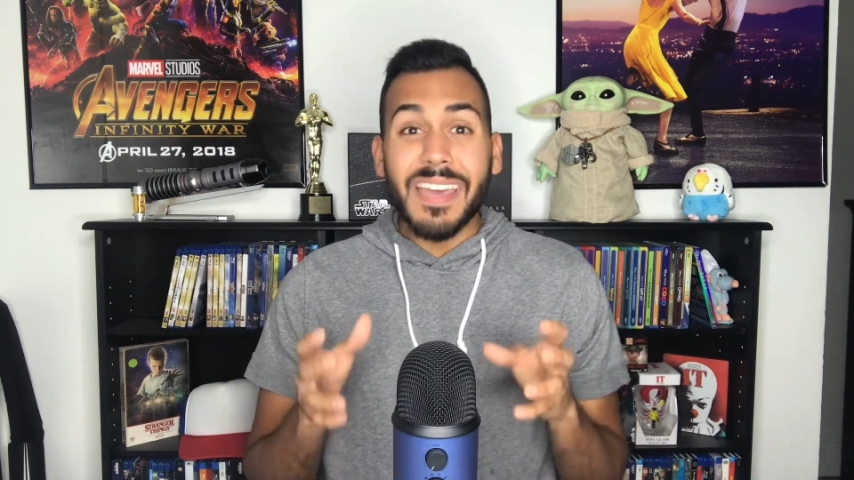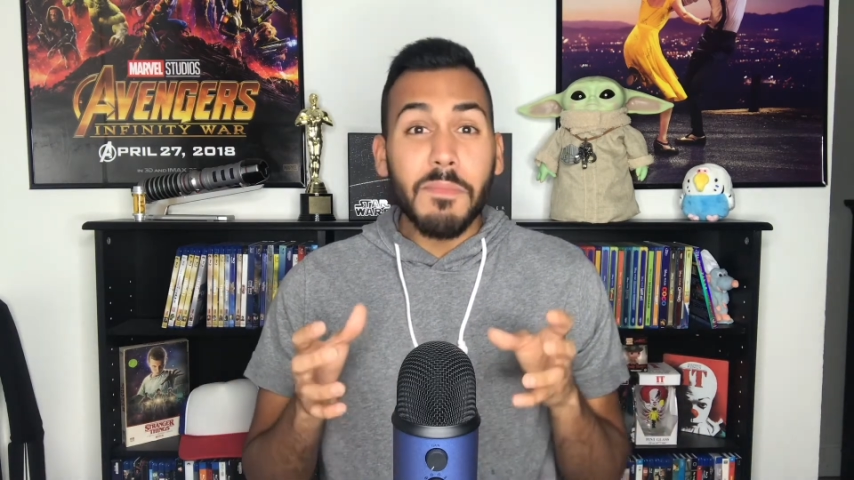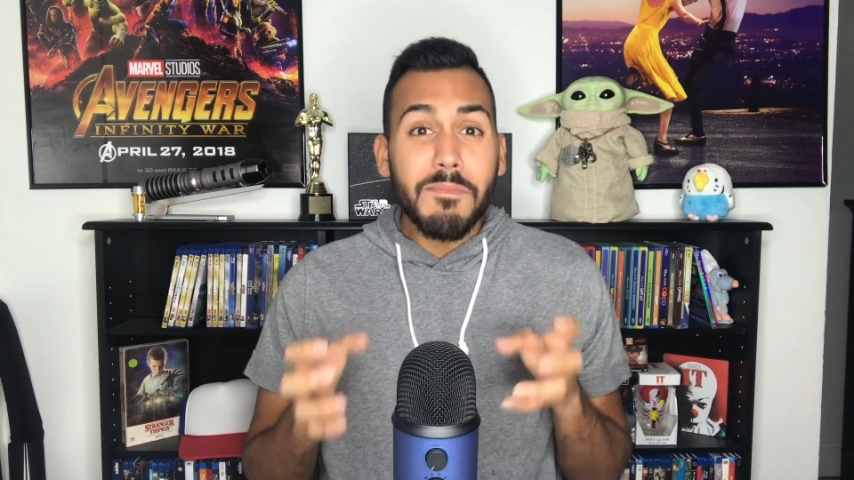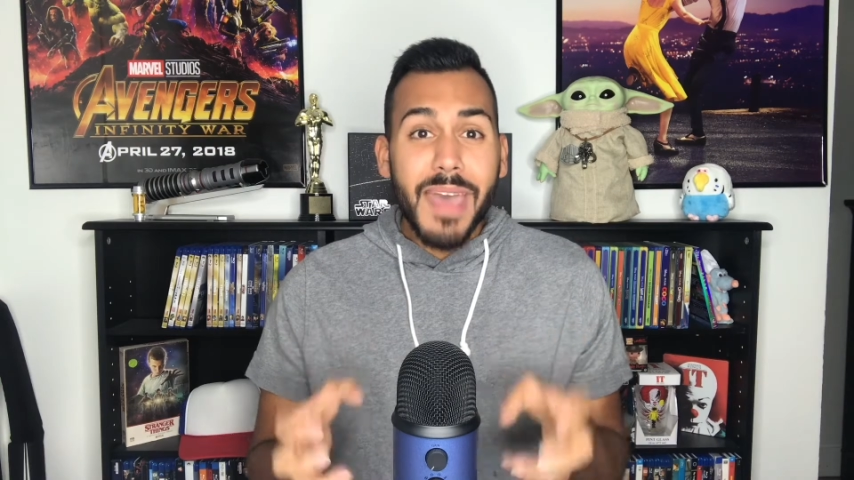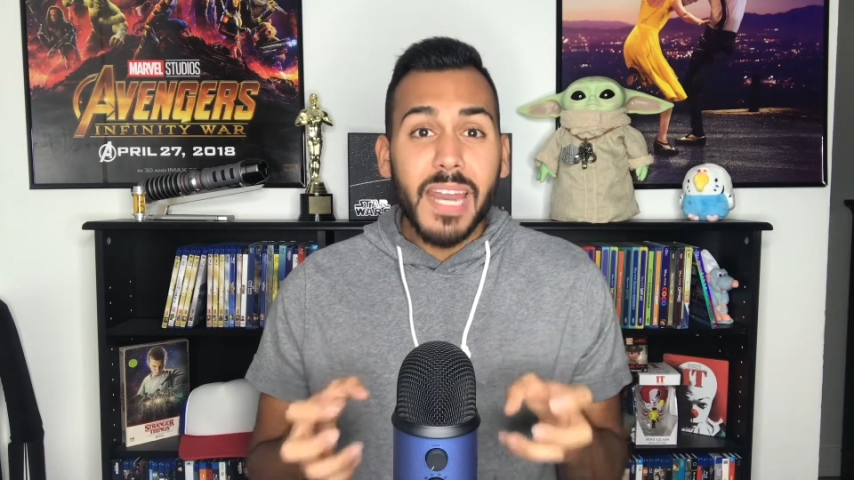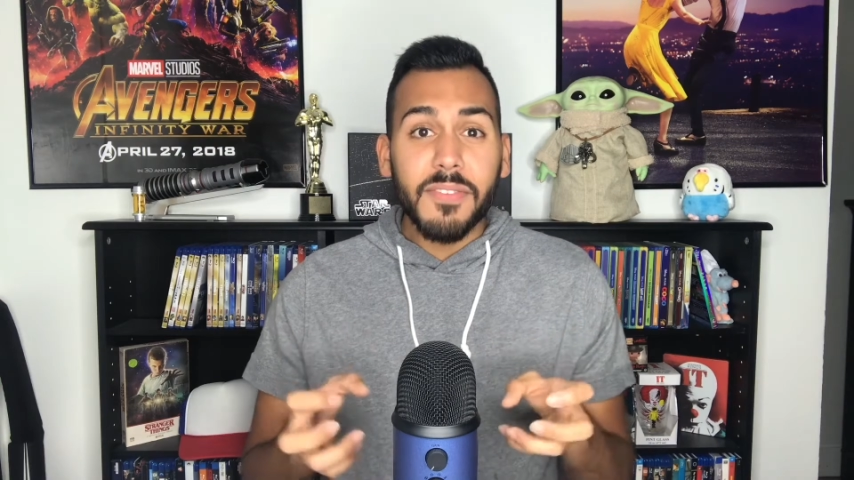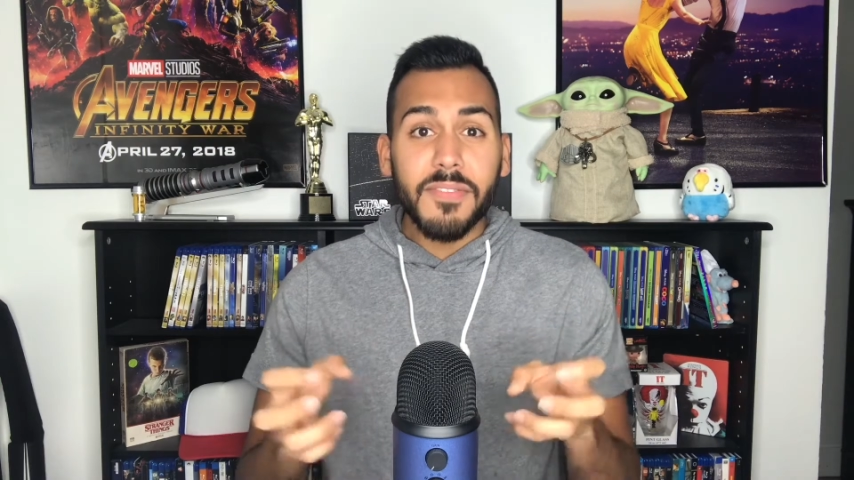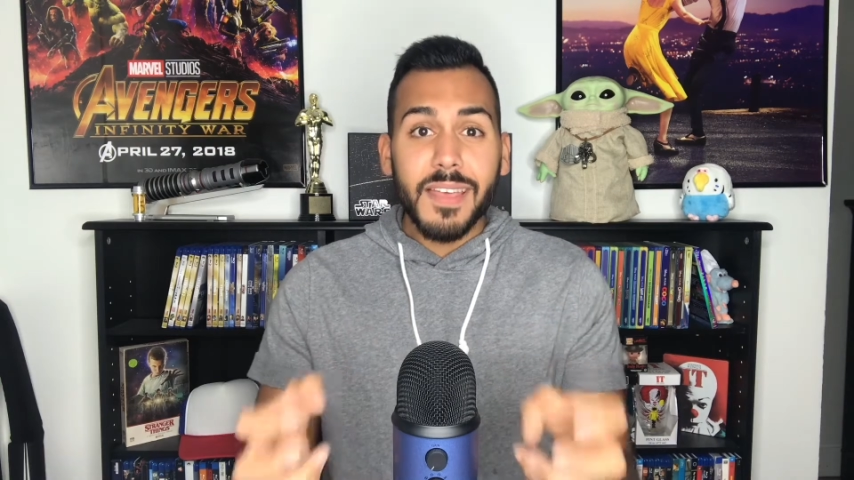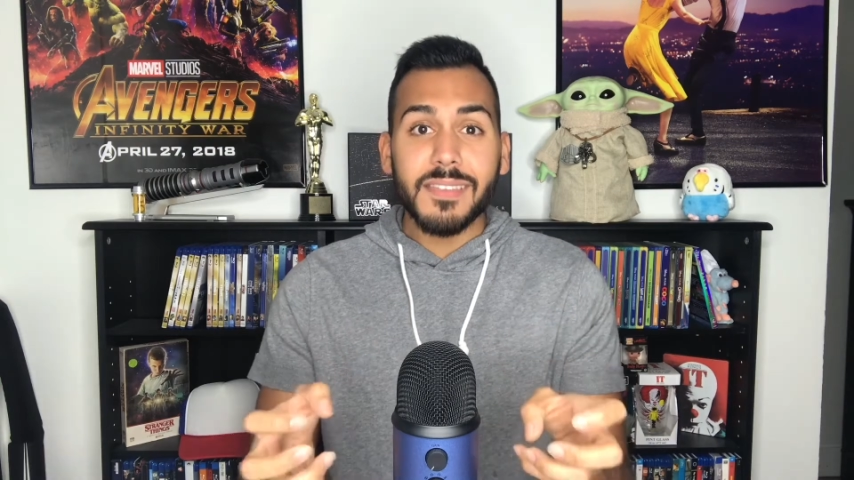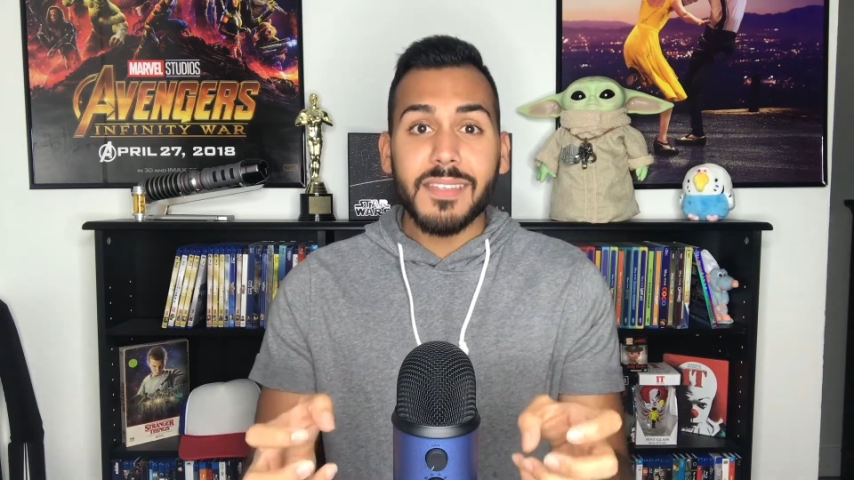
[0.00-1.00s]
and
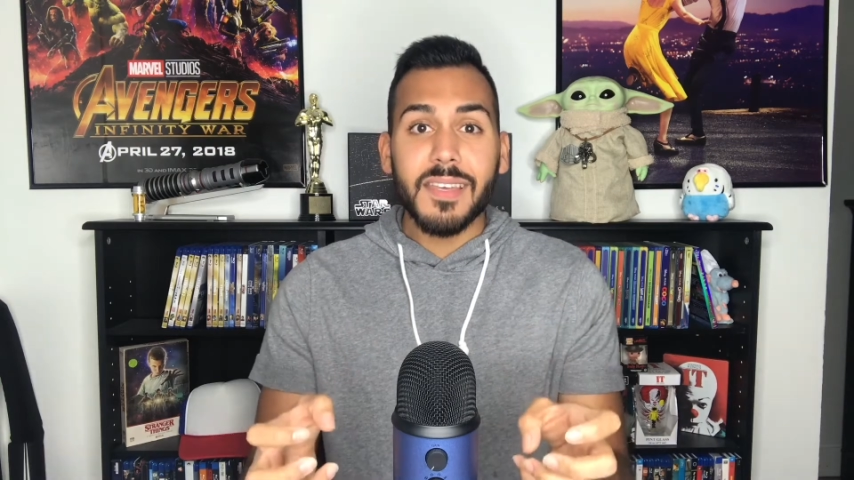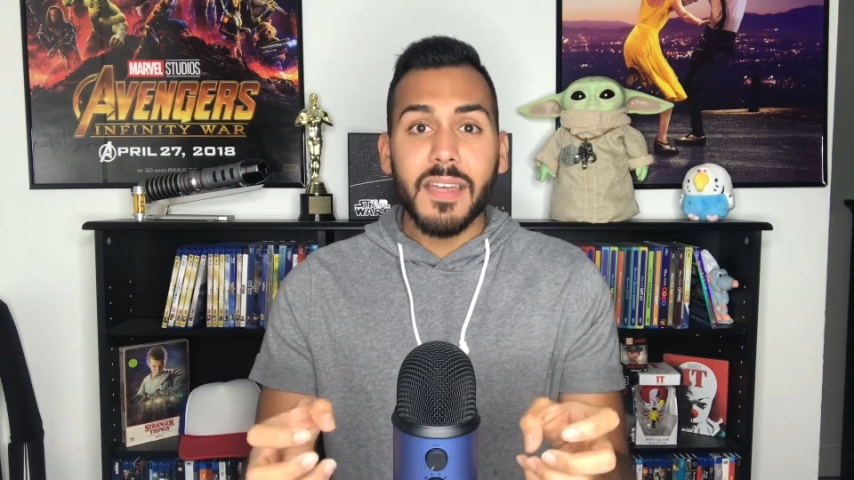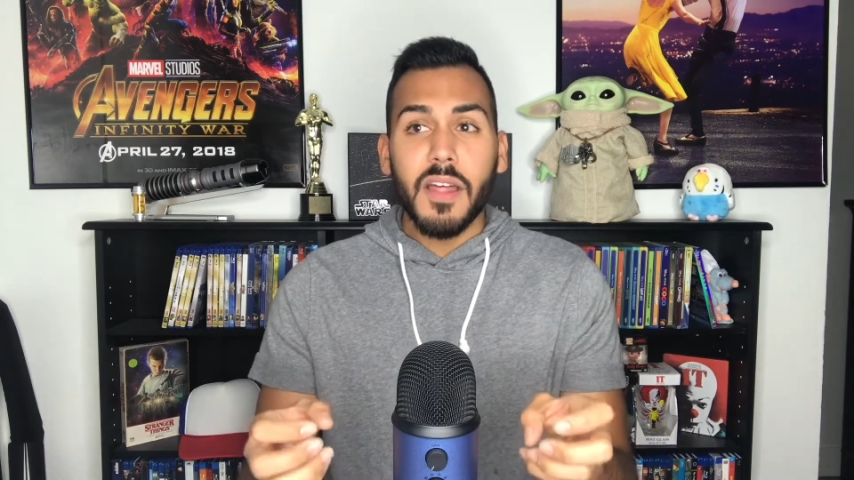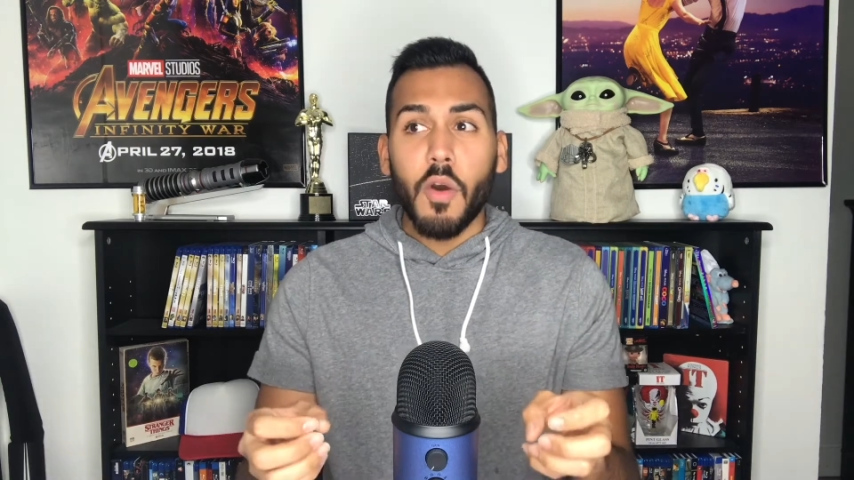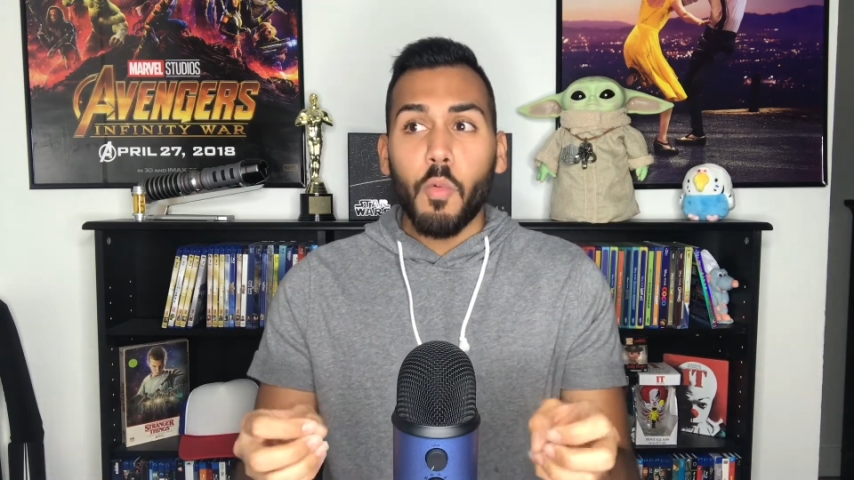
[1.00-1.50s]
manifests it